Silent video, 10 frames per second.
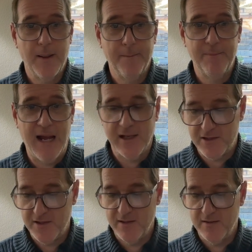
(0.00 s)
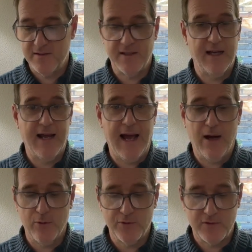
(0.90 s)
mansions and
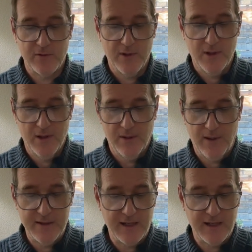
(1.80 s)
house, right?